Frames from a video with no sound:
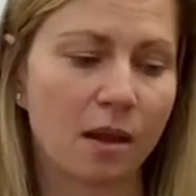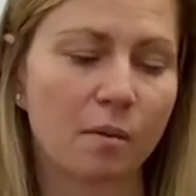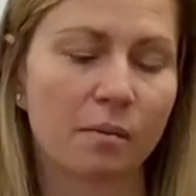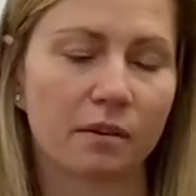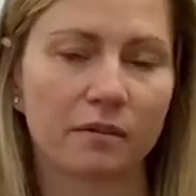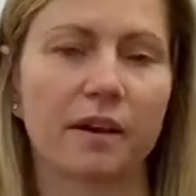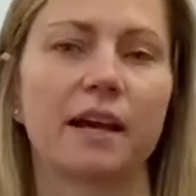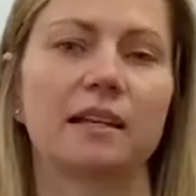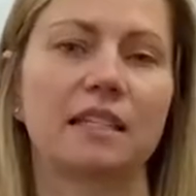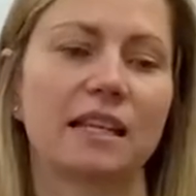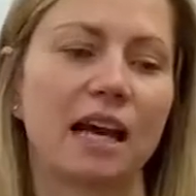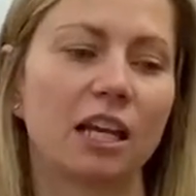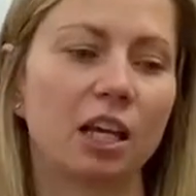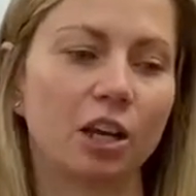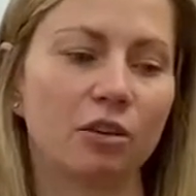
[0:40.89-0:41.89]
provides
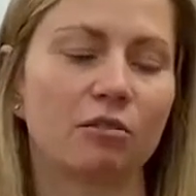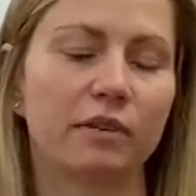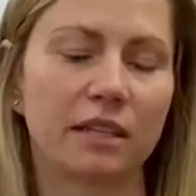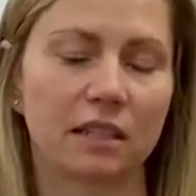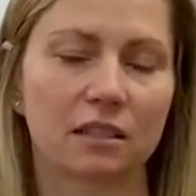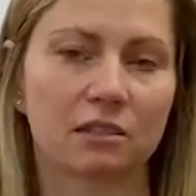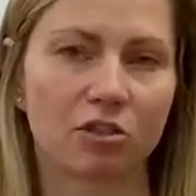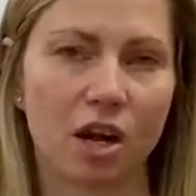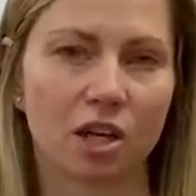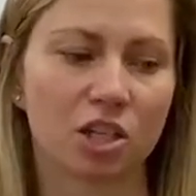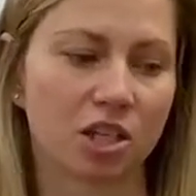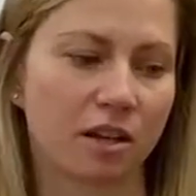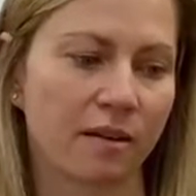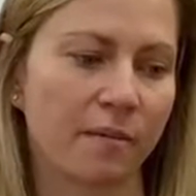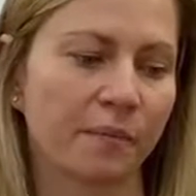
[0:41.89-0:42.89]
that low risk
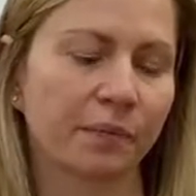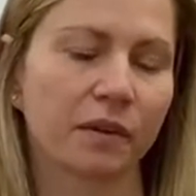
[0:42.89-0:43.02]
structure